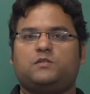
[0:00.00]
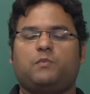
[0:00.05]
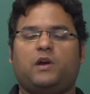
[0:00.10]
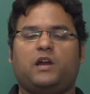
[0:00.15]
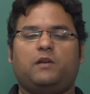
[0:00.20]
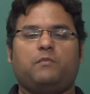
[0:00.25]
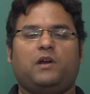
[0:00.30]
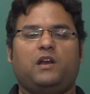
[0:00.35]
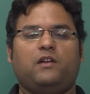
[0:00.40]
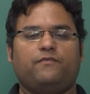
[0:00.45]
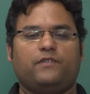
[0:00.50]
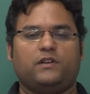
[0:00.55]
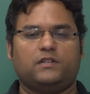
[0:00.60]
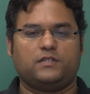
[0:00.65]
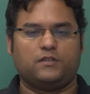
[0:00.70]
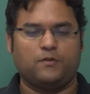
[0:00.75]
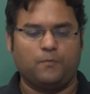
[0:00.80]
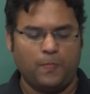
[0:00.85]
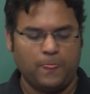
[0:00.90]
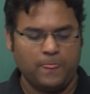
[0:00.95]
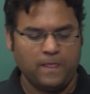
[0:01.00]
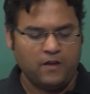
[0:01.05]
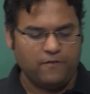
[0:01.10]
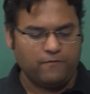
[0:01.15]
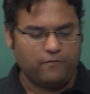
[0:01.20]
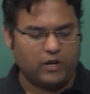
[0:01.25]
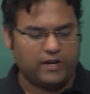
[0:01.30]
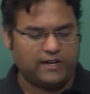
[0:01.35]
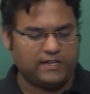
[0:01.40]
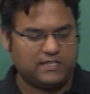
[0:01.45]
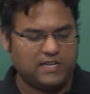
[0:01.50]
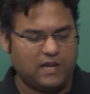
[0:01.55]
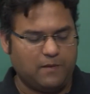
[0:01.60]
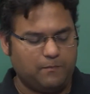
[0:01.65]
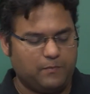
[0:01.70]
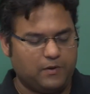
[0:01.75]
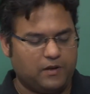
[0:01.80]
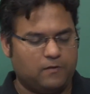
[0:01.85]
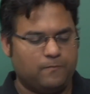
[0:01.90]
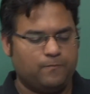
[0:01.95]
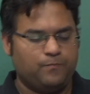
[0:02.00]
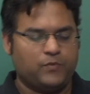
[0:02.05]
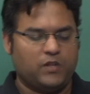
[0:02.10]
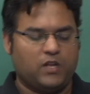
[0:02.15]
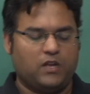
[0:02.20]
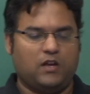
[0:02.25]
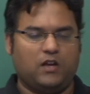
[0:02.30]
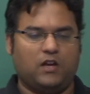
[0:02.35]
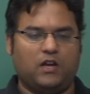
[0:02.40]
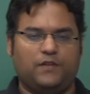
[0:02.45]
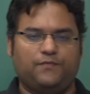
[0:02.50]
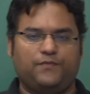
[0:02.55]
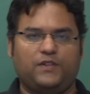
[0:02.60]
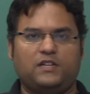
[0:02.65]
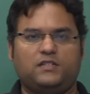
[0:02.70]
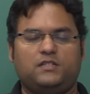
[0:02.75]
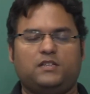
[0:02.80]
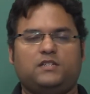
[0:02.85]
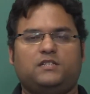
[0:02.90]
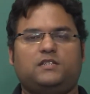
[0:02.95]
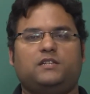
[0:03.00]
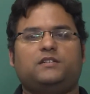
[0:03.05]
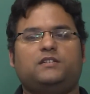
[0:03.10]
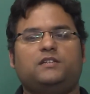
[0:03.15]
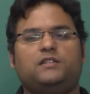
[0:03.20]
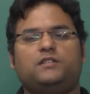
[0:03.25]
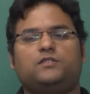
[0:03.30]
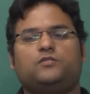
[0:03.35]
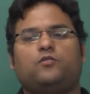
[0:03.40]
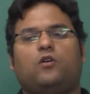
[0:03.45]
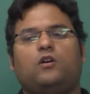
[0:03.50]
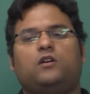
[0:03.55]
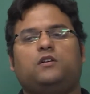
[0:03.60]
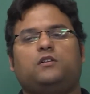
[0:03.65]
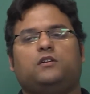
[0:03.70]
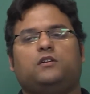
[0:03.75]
might manifest. For example, there is this disease called